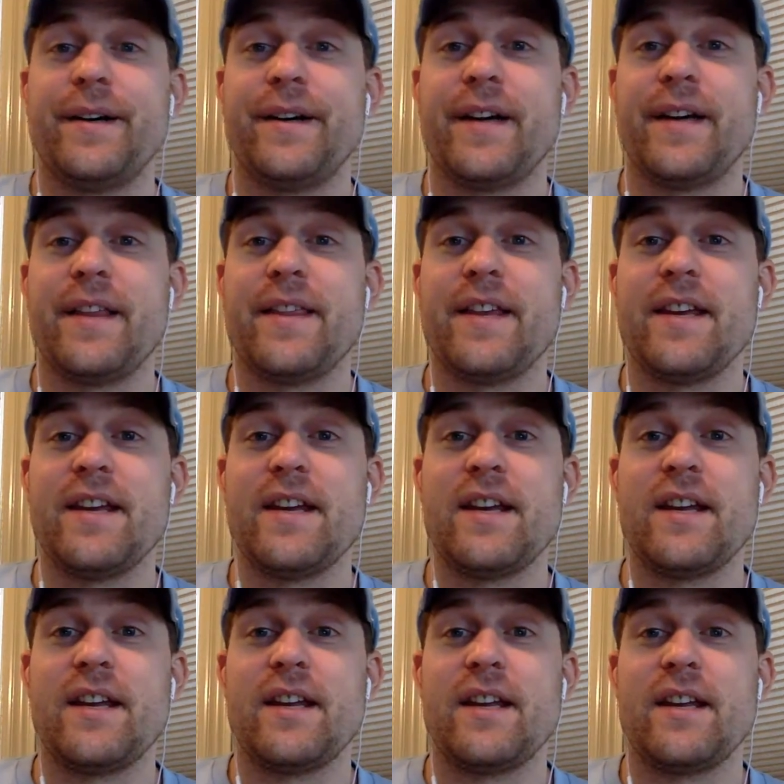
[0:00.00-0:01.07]
And
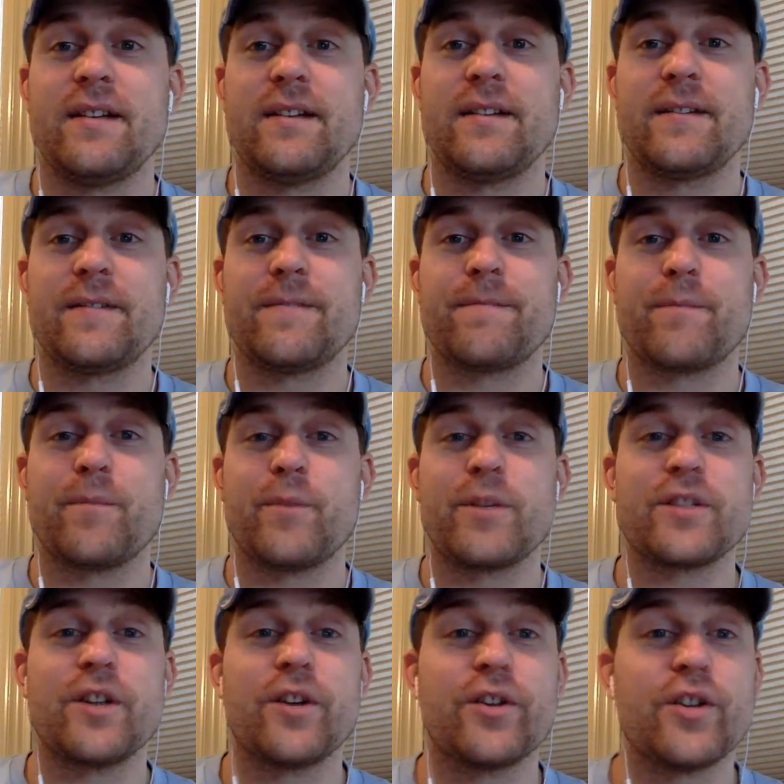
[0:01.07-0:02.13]
then we
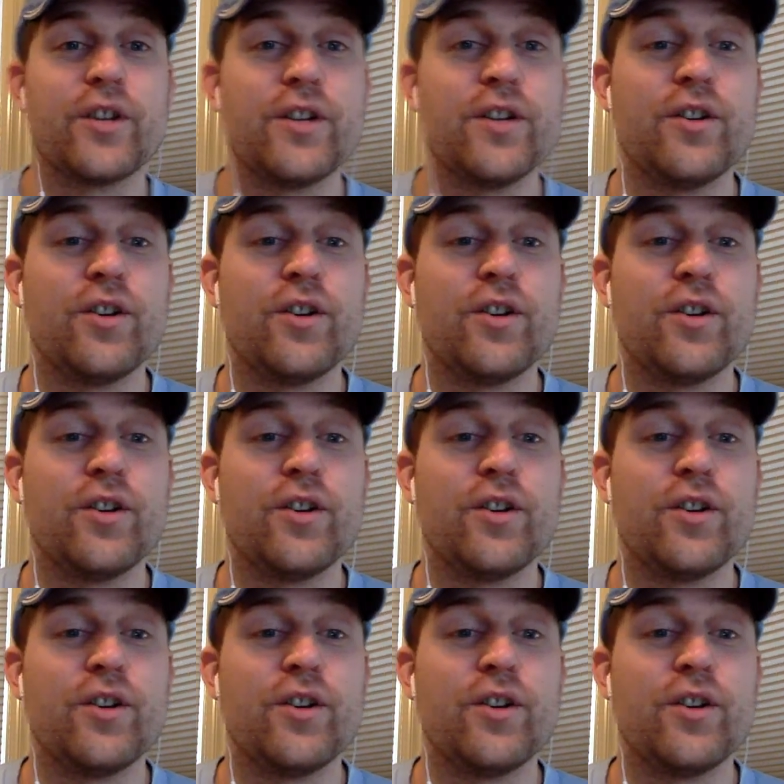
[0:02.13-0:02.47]
start the